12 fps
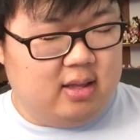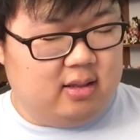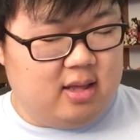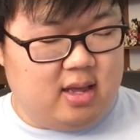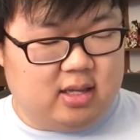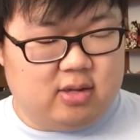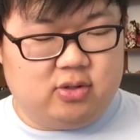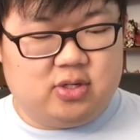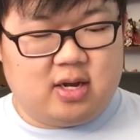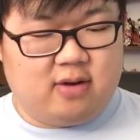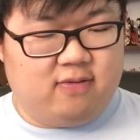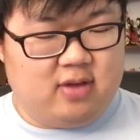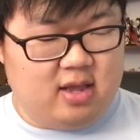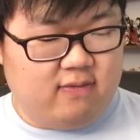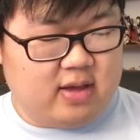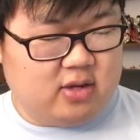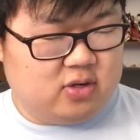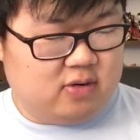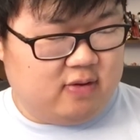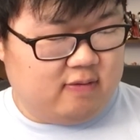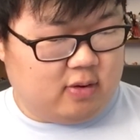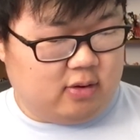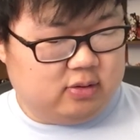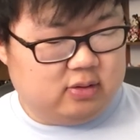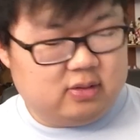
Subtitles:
Thank you, Genevieve. And Genevieve also